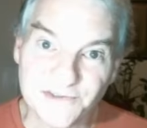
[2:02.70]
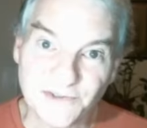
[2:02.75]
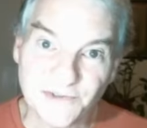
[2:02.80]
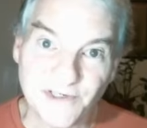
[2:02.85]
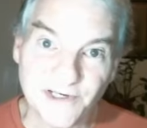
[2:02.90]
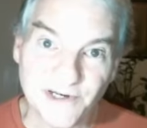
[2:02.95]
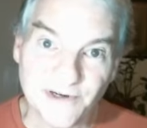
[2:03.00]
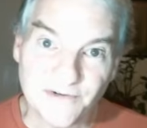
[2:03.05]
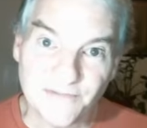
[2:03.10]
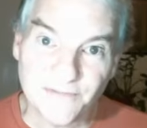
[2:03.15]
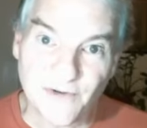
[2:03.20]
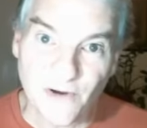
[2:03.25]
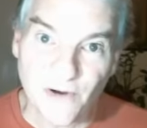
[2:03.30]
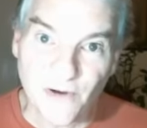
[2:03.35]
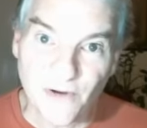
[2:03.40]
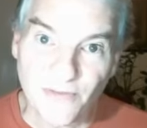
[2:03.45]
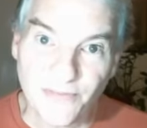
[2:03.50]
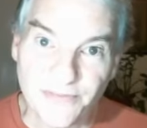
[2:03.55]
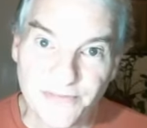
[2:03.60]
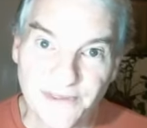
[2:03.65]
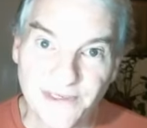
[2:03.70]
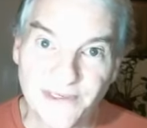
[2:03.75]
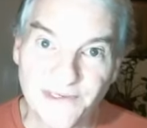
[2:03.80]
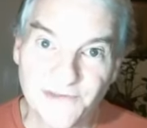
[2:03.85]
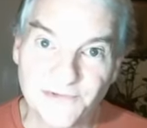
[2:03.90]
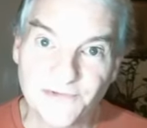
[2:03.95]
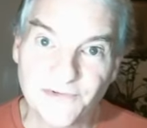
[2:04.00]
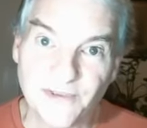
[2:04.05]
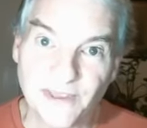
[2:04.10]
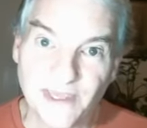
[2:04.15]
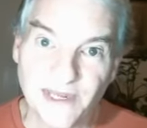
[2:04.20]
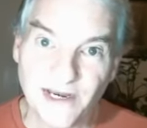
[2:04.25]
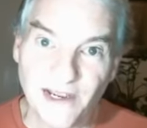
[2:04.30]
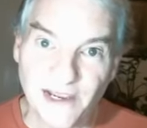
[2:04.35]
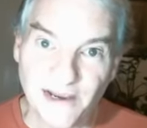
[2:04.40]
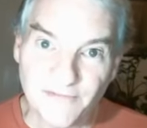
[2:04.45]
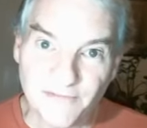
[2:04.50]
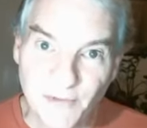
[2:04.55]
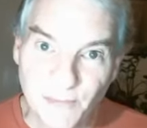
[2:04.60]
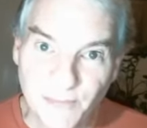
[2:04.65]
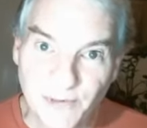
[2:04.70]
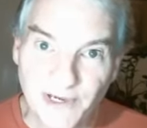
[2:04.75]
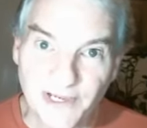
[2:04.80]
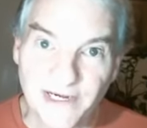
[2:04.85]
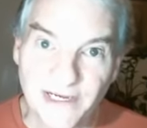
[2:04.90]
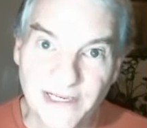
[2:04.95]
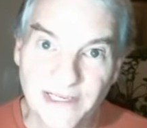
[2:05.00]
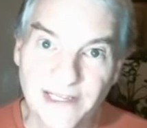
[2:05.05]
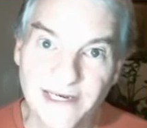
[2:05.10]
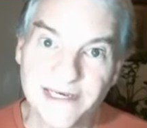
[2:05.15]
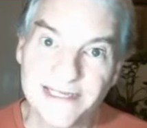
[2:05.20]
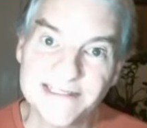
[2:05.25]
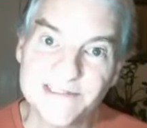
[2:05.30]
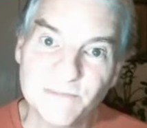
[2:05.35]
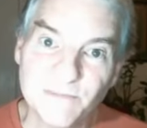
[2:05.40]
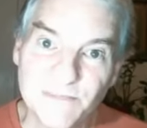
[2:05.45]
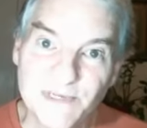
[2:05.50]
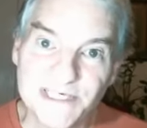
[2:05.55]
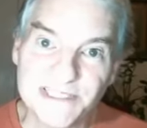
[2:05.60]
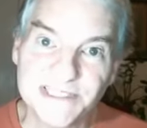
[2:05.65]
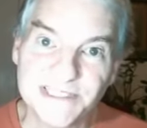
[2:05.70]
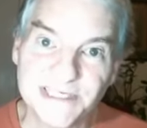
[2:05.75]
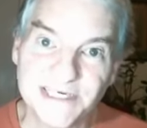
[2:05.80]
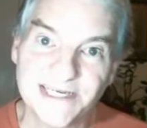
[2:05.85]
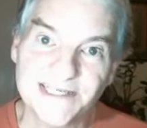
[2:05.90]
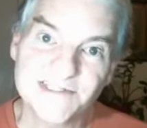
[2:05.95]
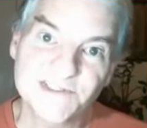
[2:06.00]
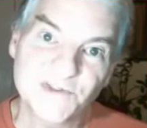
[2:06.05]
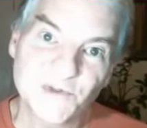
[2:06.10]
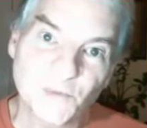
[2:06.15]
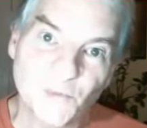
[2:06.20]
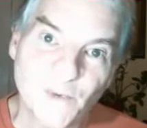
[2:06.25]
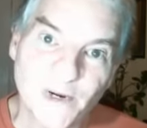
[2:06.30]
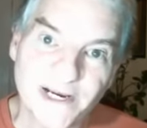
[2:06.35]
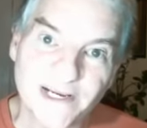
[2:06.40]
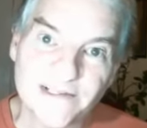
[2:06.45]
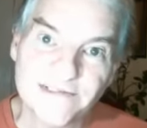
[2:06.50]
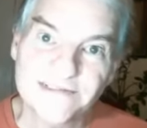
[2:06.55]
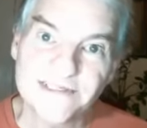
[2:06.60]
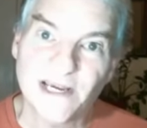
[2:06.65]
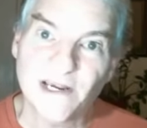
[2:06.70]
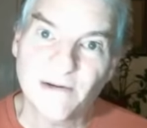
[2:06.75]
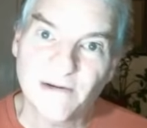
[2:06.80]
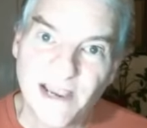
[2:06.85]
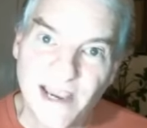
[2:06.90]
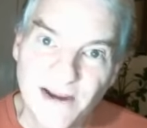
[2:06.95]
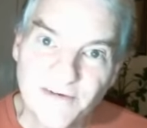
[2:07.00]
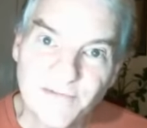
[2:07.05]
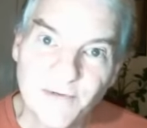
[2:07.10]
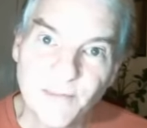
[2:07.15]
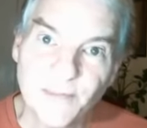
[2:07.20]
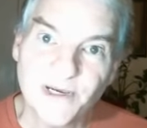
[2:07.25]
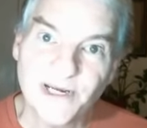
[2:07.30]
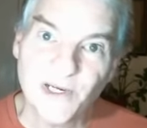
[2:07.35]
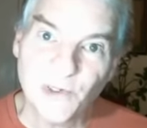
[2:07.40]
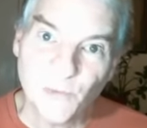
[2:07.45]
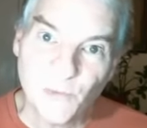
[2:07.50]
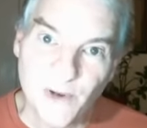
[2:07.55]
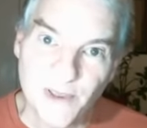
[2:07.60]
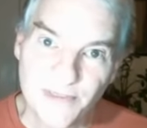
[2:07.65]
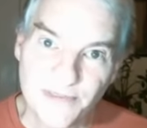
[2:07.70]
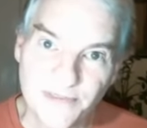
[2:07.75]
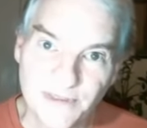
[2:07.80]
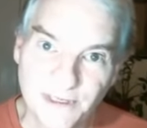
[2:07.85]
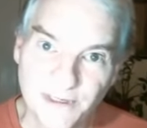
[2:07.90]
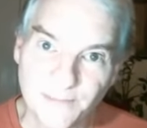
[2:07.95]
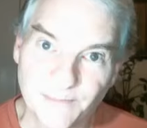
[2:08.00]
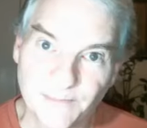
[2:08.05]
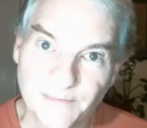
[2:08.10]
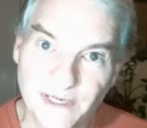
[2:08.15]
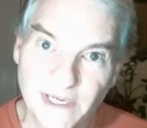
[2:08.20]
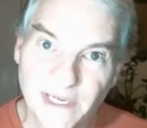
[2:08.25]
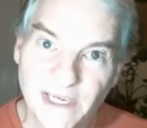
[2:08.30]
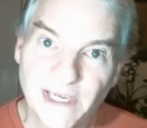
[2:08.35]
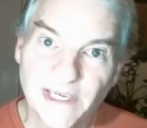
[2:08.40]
creator of all things and everybody, and his mission is to reconcile everybody with him.